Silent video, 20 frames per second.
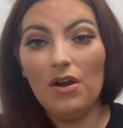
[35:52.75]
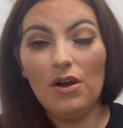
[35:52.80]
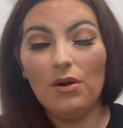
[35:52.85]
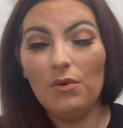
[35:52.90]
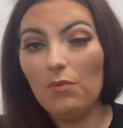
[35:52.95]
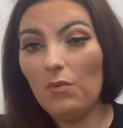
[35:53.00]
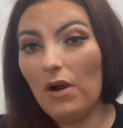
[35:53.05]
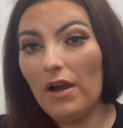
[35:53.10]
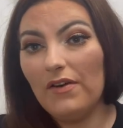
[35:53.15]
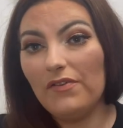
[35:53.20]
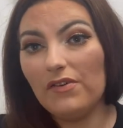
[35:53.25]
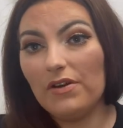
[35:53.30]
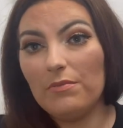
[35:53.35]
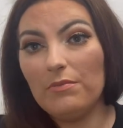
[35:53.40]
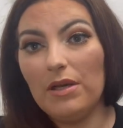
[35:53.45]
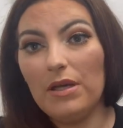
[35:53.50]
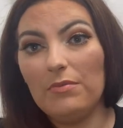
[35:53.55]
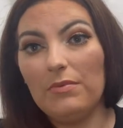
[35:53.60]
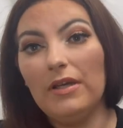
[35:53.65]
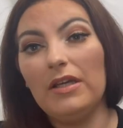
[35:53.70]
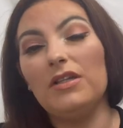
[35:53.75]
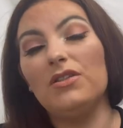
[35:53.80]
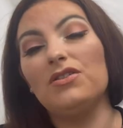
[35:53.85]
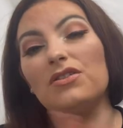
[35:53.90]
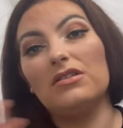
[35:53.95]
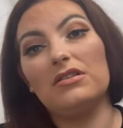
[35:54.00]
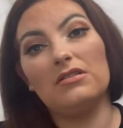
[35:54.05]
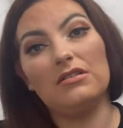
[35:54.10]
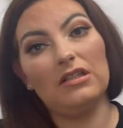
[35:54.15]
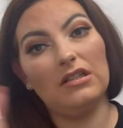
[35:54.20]
whatever it may be,
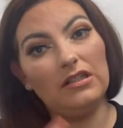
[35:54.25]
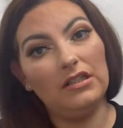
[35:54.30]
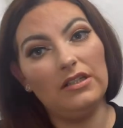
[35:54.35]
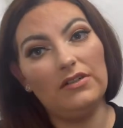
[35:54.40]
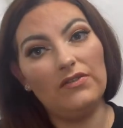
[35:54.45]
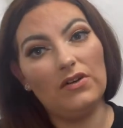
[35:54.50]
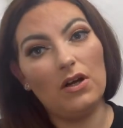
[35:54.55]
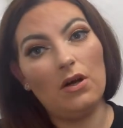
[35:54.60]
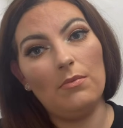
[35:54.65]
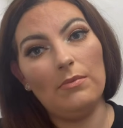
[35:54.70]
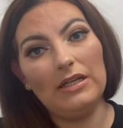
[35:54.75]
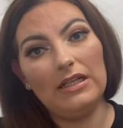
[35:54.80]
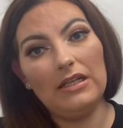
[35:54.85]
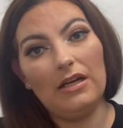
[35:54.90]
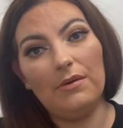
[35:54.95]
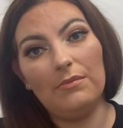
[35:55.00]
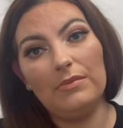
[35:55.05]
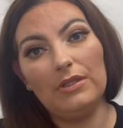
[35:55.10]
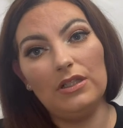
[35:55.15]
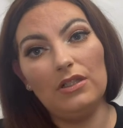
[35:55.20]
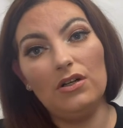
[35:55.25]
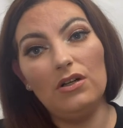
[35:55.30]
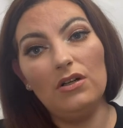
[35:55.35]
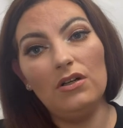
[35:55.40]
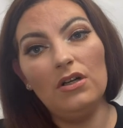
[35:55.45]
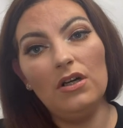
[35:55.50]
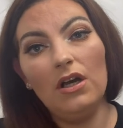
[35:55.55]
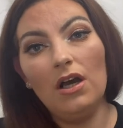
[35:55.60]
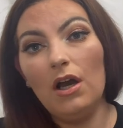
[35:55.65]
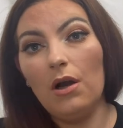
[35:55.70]
just leave a comment down below
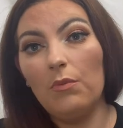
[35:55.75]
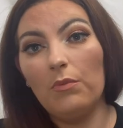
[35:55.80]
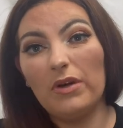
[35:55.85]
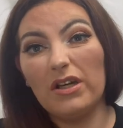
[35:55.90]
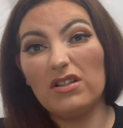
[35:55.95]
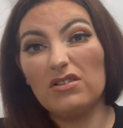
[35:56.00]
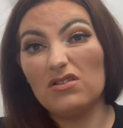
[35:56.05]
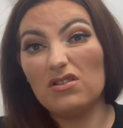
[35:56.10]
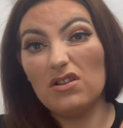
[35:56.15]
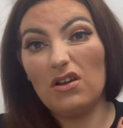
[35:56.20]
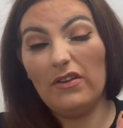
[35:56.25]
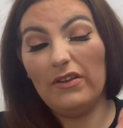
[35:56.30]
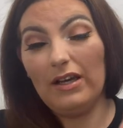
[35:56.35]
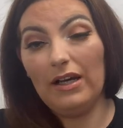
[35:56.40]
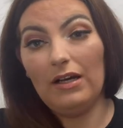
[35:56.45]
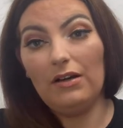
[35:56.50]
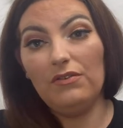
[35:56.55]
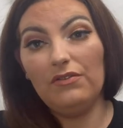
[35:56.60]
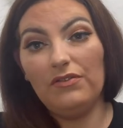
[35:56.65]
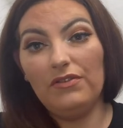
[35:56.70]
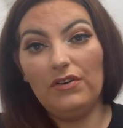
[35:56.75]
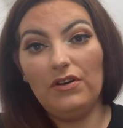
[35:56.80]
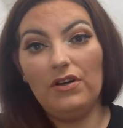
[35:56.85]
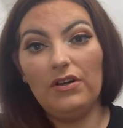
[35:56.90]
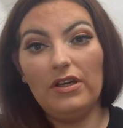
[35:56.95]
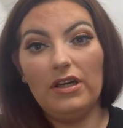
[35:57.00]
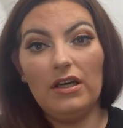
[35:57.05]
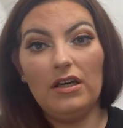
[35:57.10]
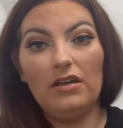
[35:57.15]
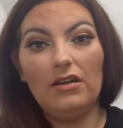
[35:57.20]
and we can sort that out for
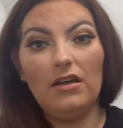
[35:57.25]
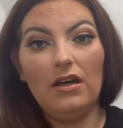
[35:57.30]
you.